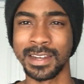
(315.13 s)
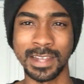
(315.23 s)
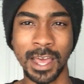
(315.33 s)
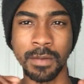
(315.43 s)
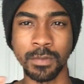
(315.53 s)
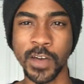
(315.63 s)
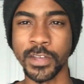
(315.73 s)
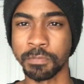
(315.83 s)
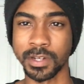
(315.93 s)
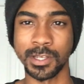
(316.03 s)
that
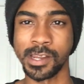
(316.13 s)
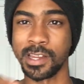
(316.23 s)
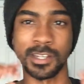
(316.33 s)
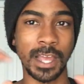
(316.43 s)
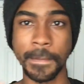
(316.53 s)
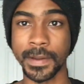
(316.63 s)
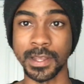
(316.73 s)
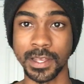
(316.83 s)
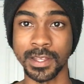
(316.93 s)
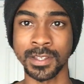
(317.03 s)
movie is presented in
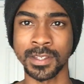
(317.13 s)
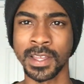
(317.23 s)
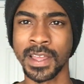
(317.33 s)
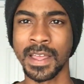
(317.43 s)
Japanese.